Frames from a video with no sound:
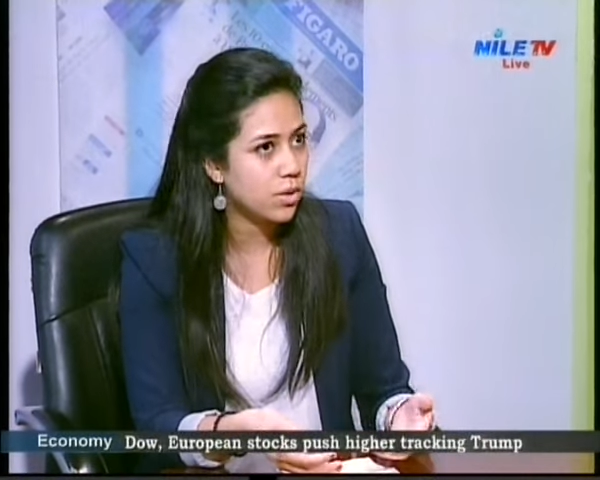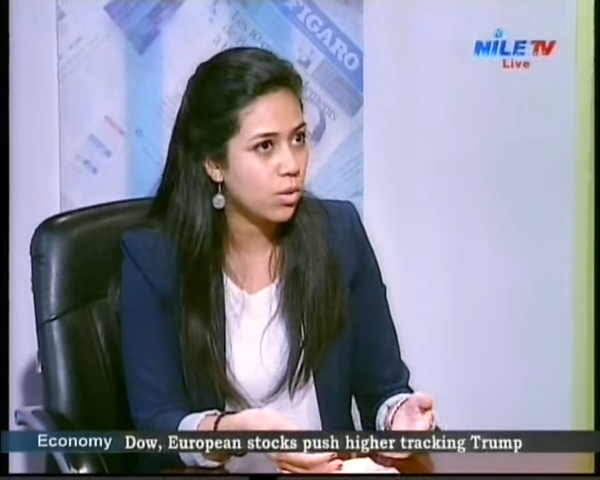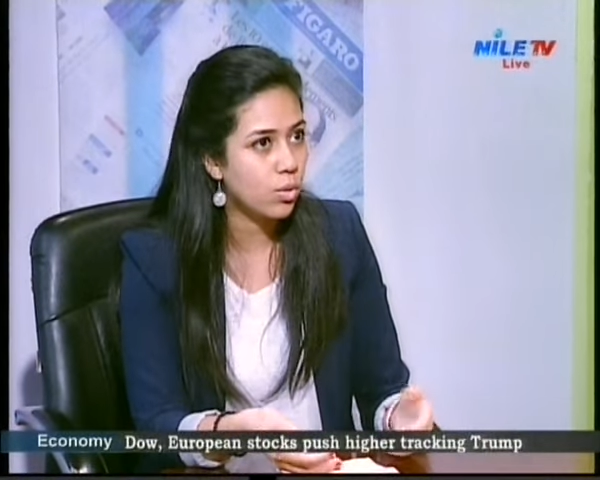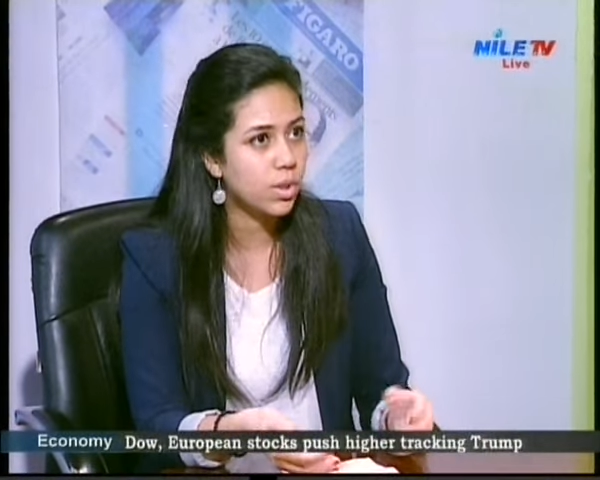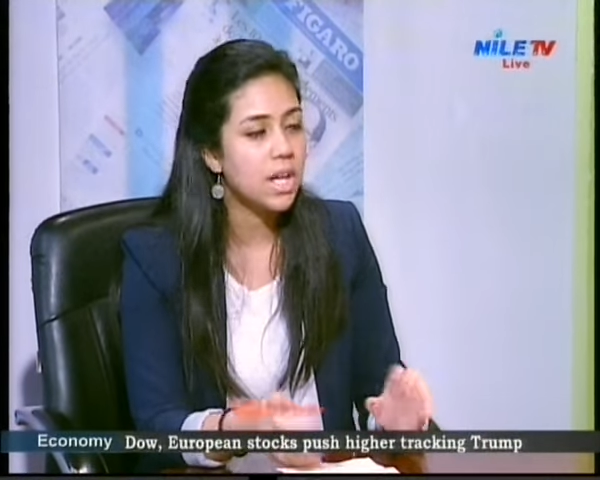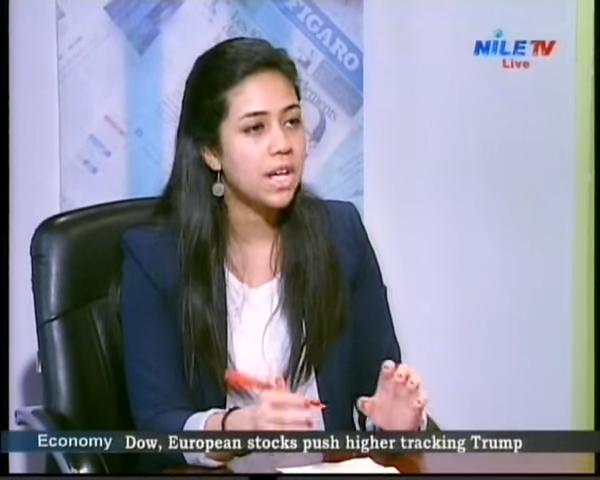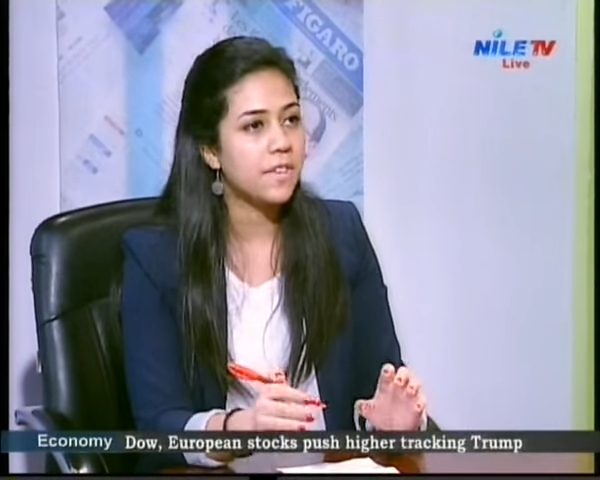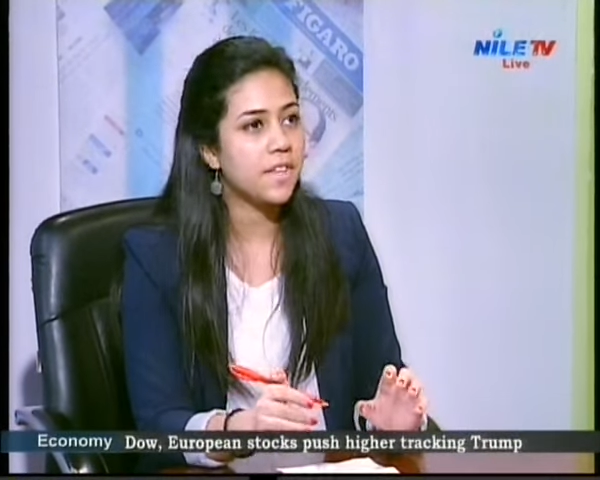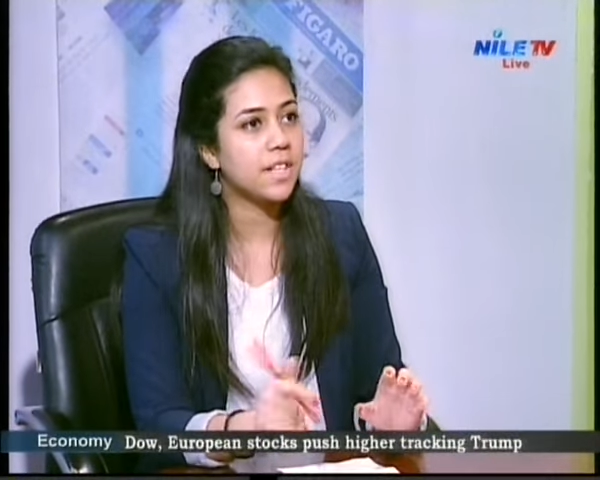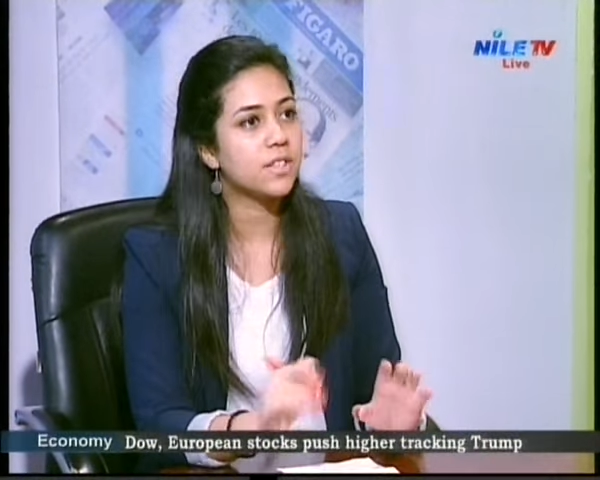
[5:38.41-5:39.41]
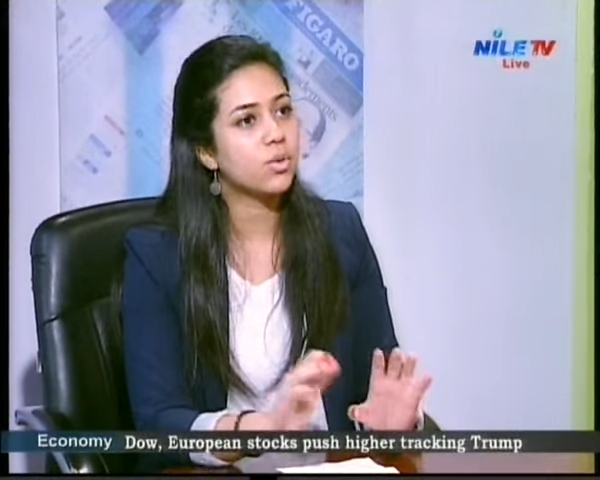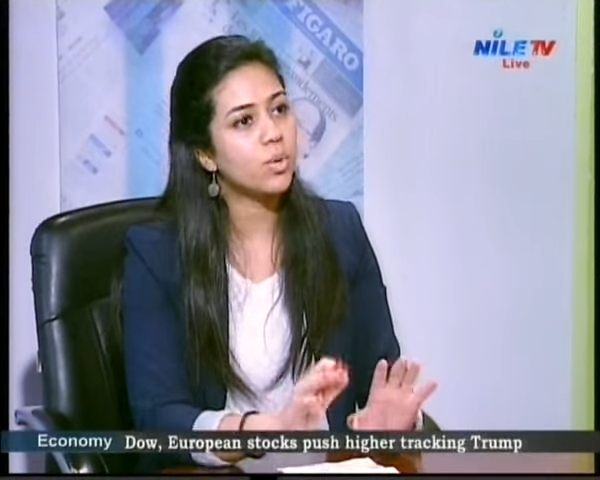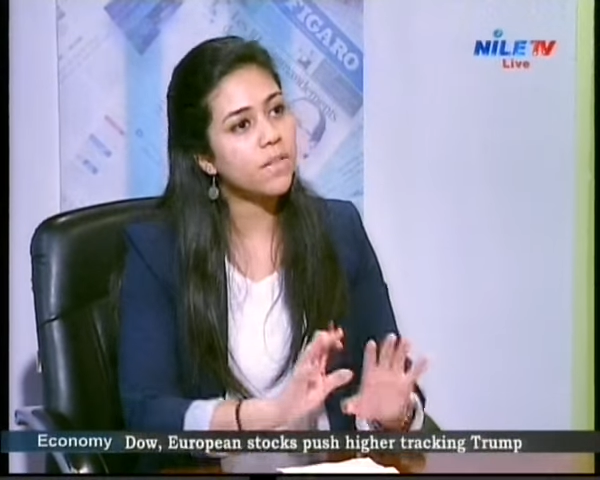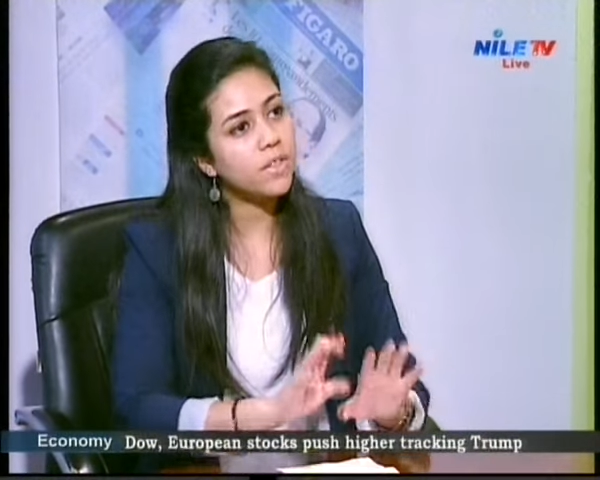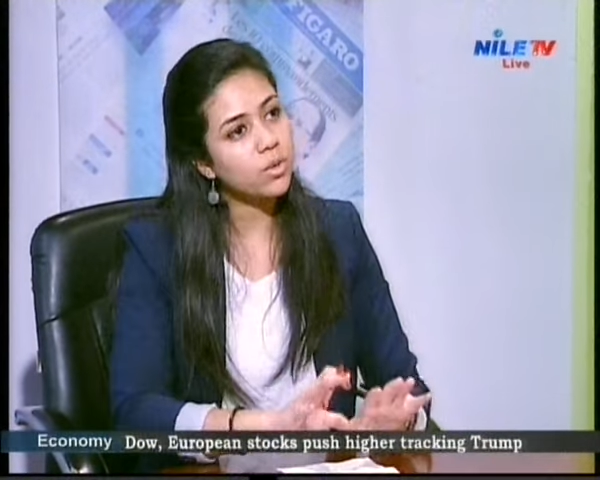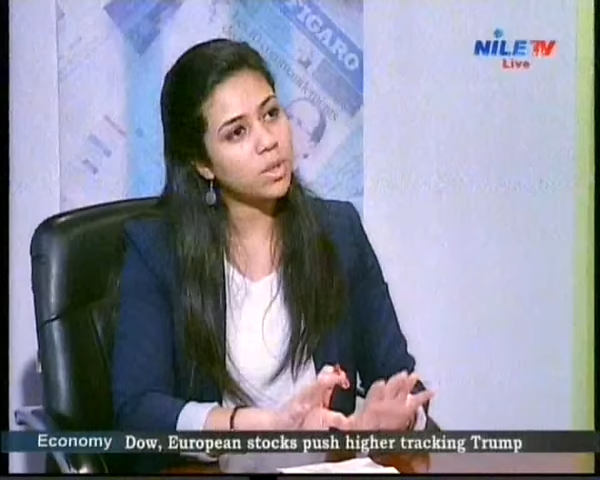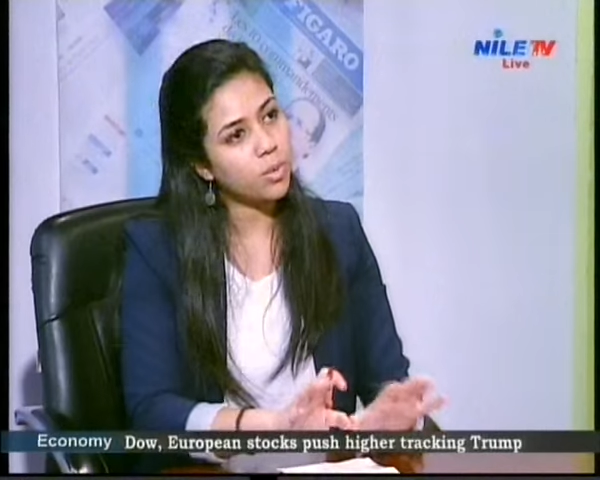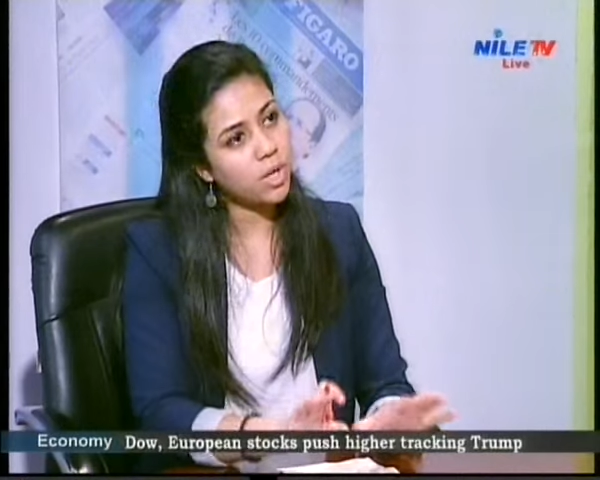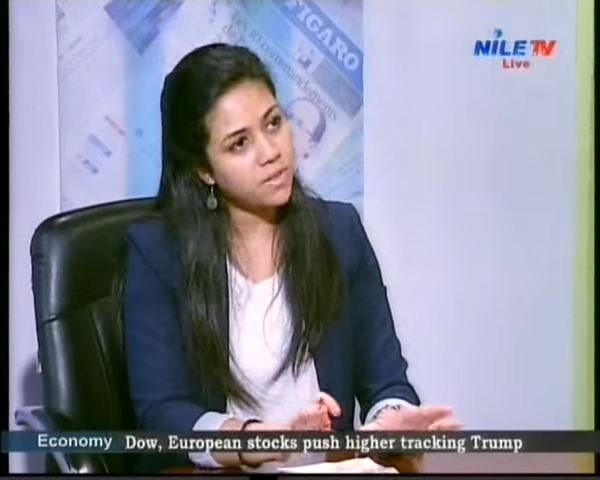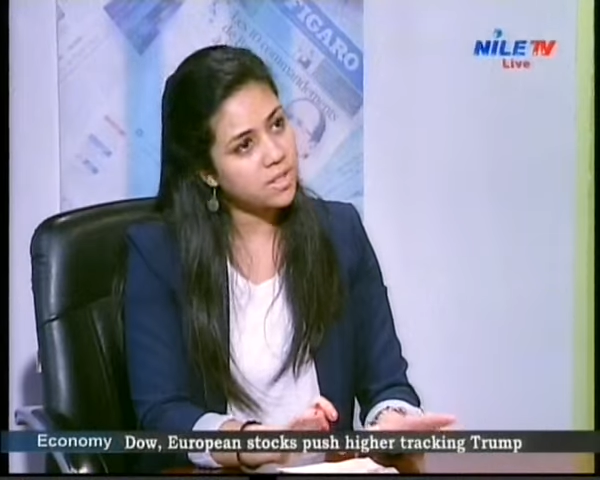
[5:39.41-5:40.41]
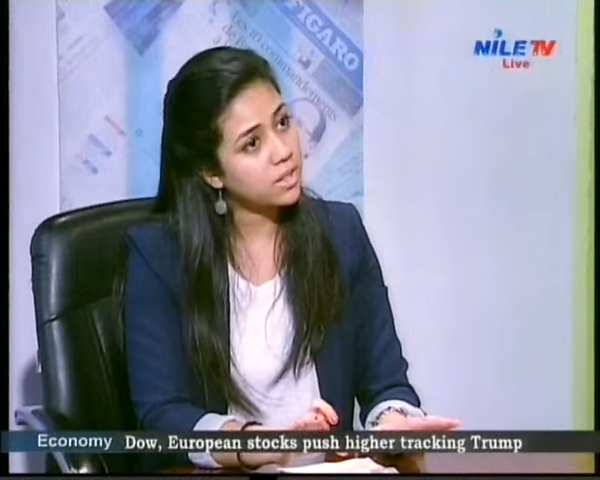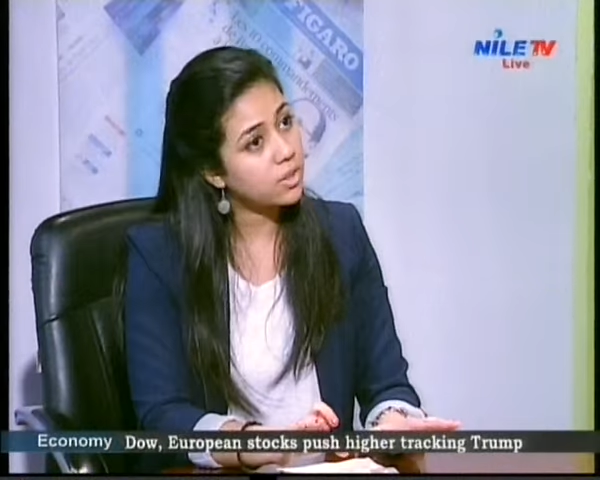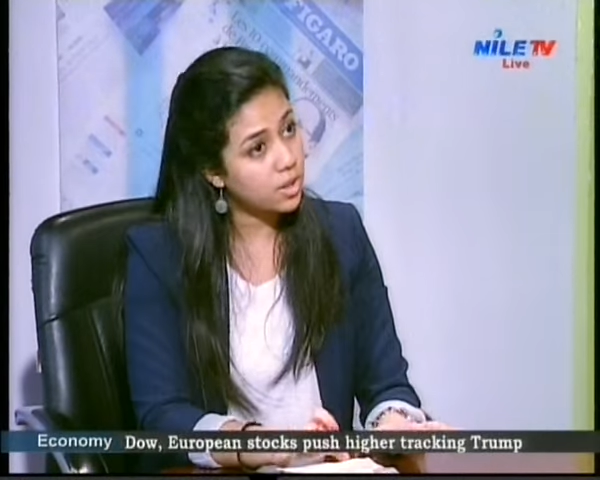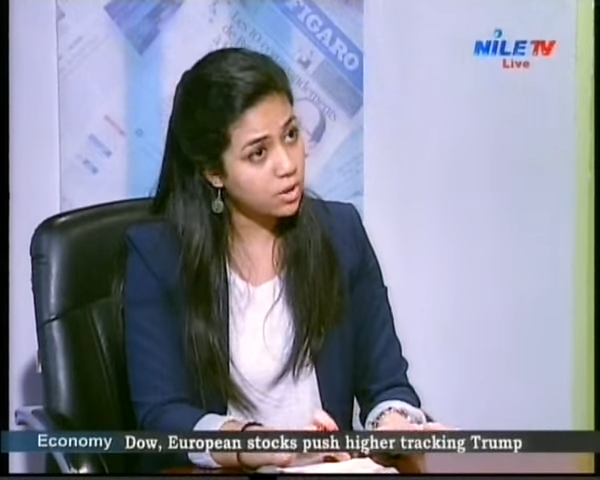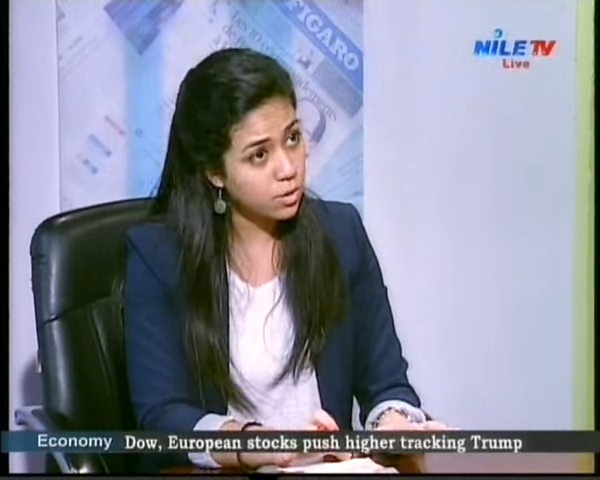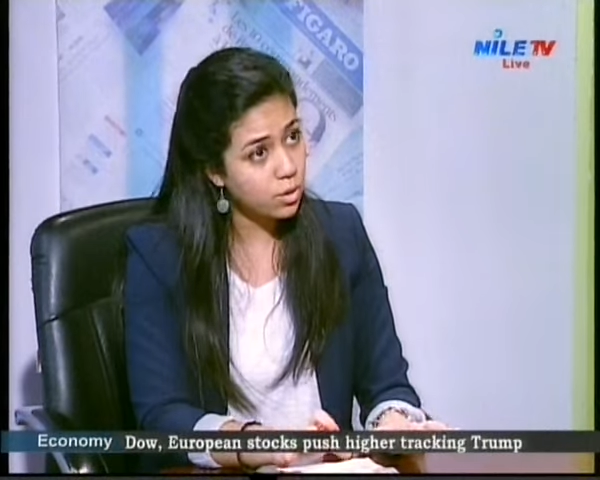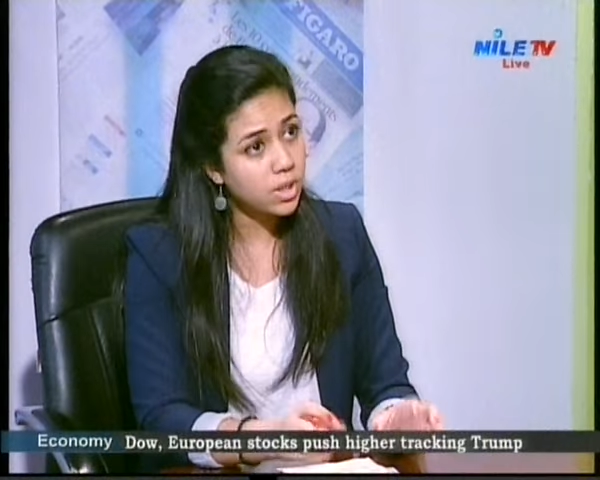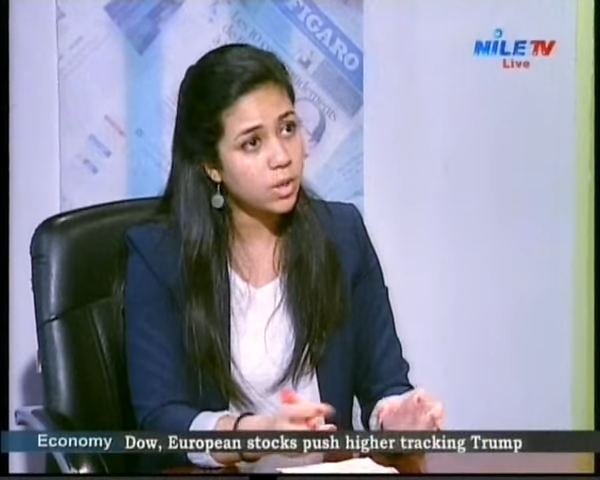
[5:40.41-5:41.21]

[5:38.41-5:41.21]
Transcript: and all things. So giving to the private sector, it's good.